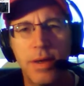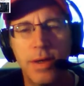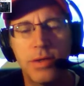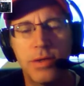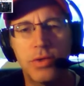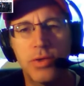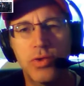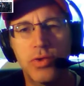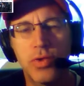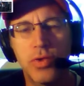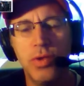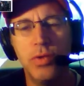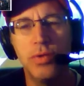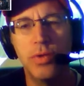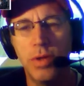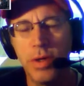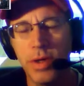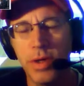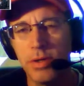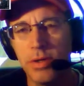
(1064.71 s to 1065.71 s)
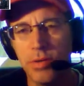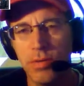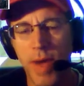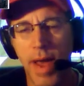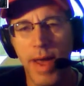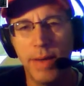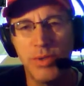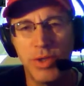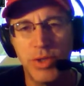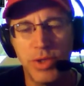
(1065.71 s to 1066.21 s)
It's the truth. Look at the
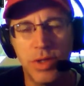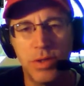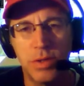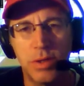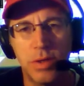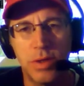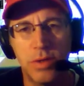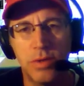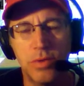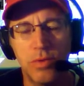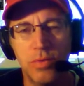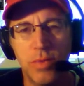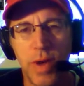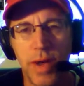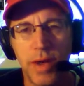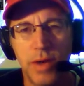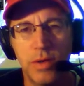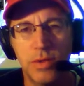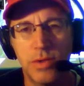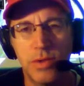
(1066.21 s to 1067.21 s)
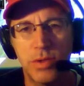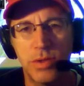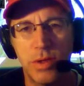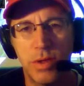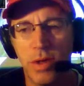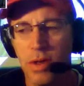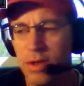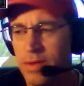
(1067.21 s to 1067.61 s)
rap sheets. Look at the records.